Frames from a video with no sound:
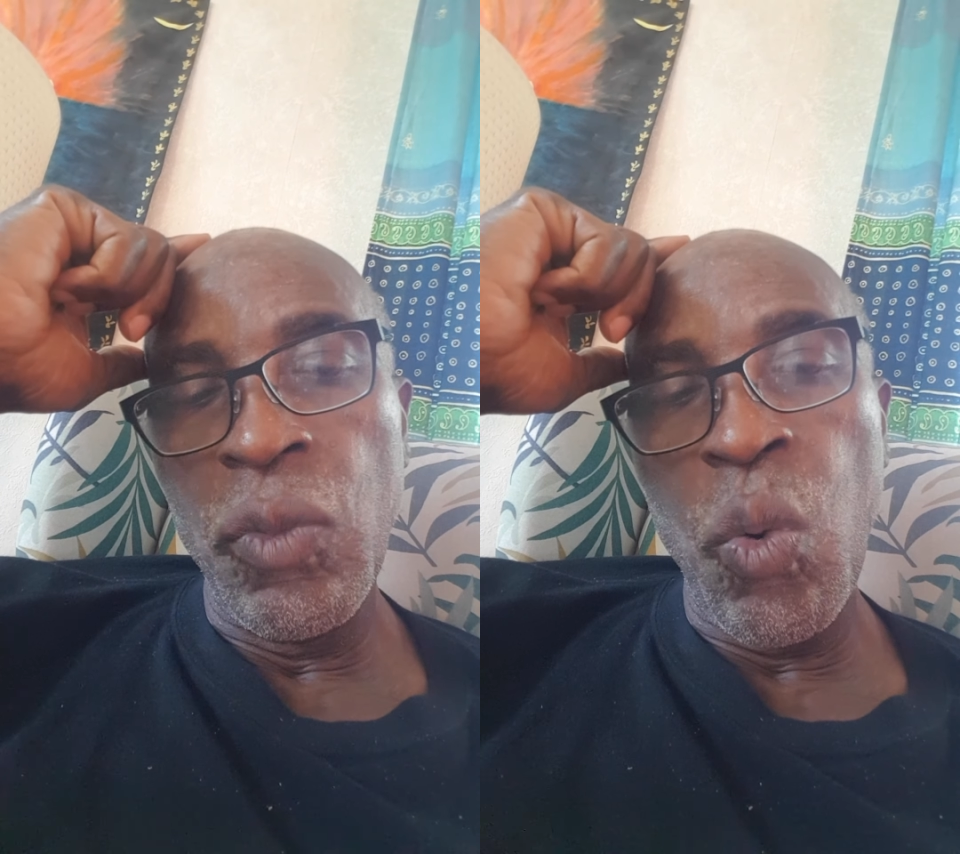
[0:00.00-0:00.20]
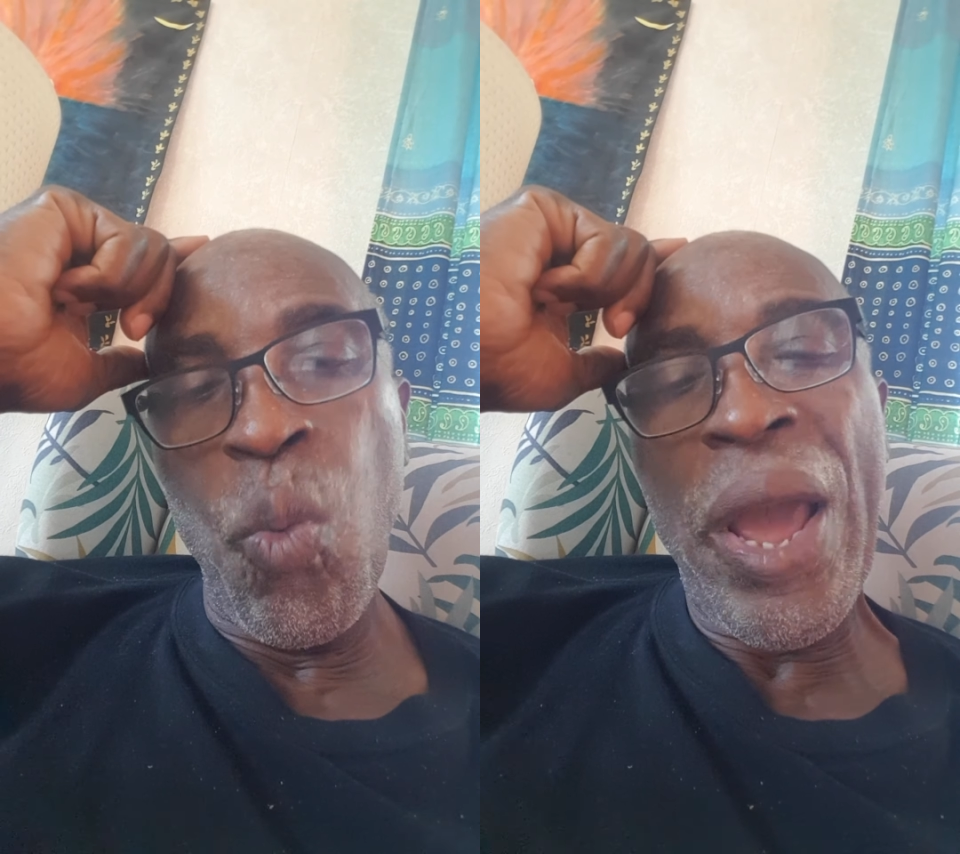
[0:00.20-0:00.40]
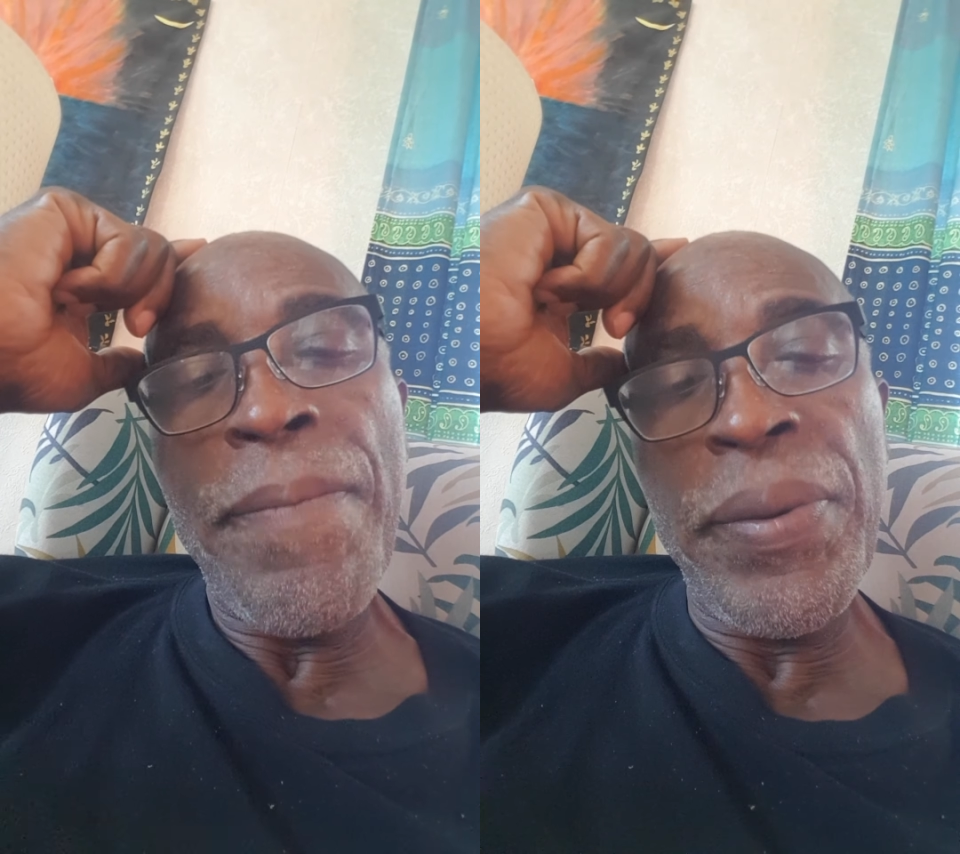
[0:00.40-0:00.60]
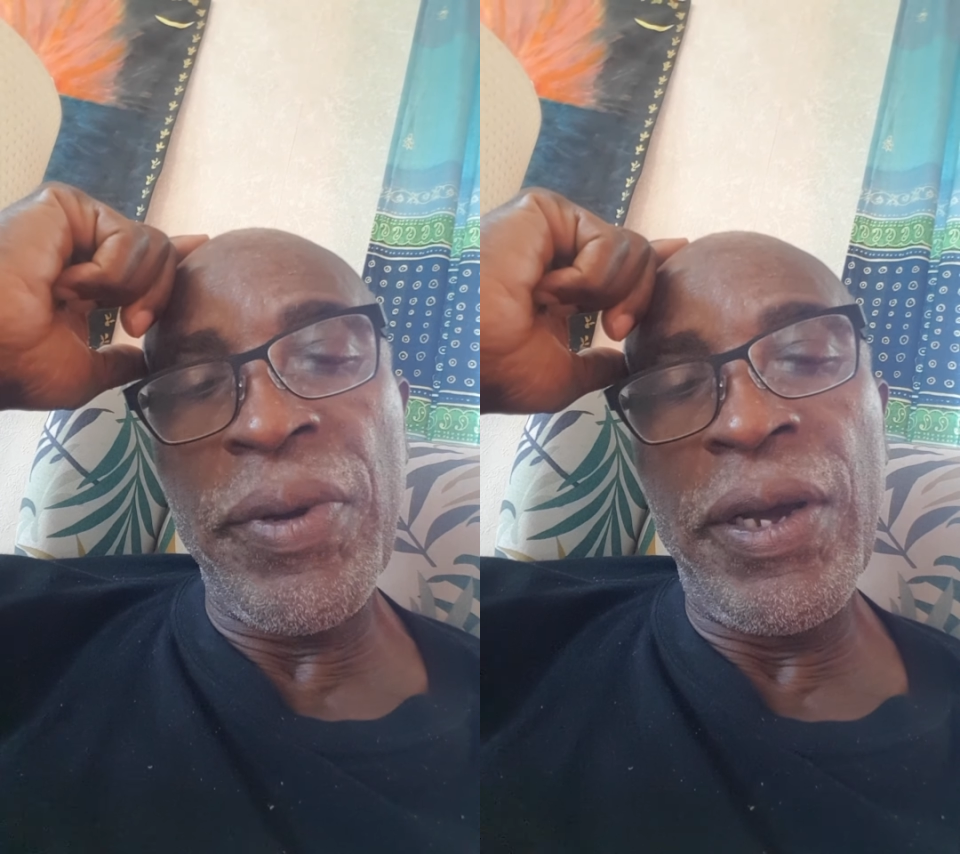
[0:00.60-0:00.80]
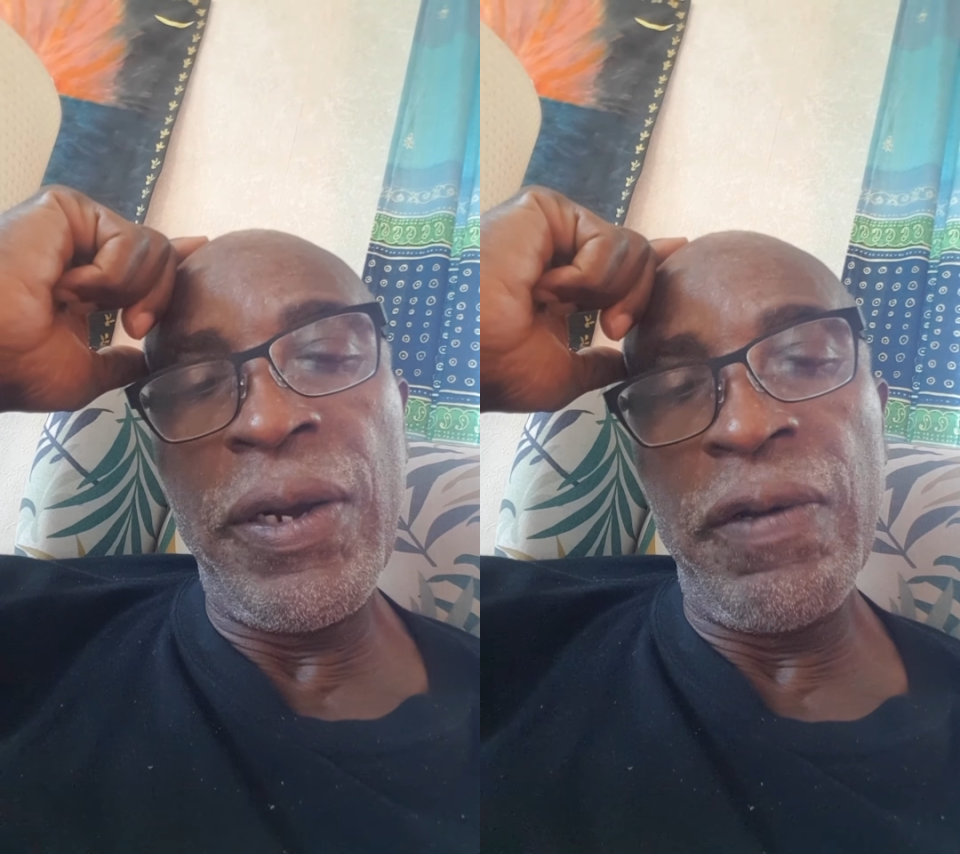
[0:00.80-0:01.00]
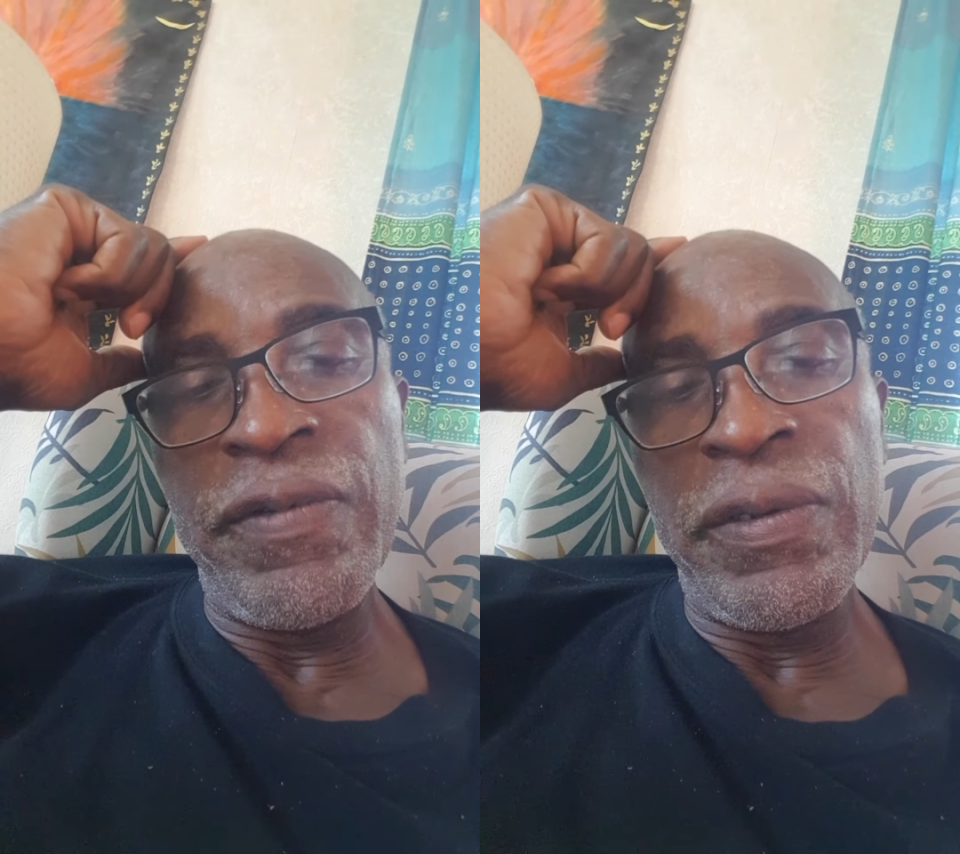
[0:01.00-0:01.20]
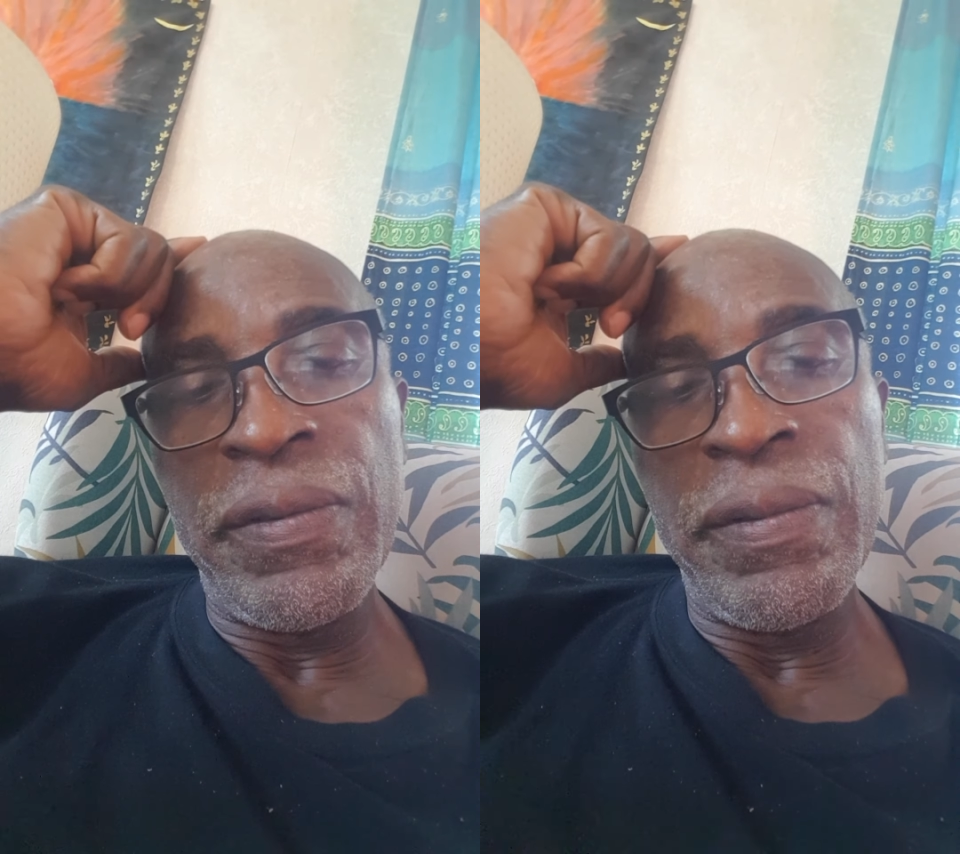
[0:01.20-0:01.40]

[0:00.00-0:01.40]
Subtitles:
white people gonna love you.